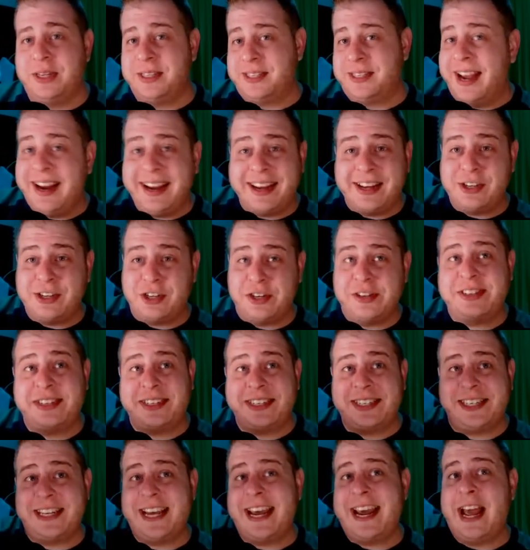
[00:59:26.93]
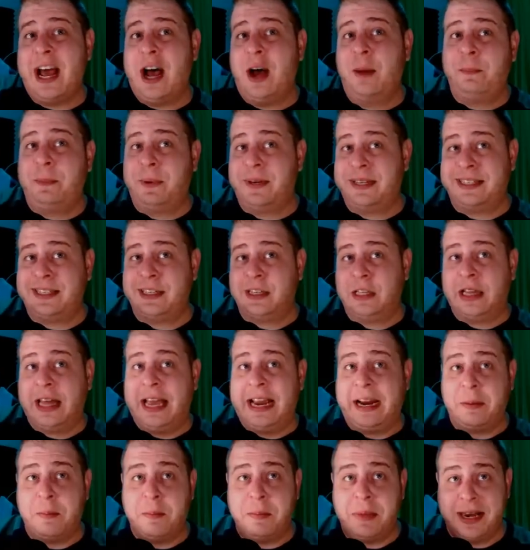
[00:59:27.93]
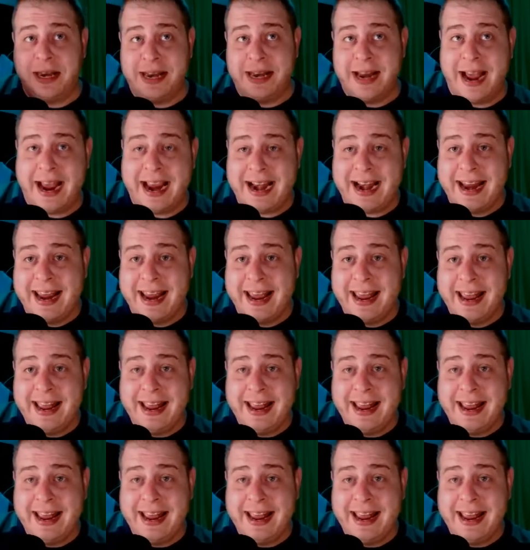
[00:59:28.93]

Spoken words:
is I could just stay up until like midnight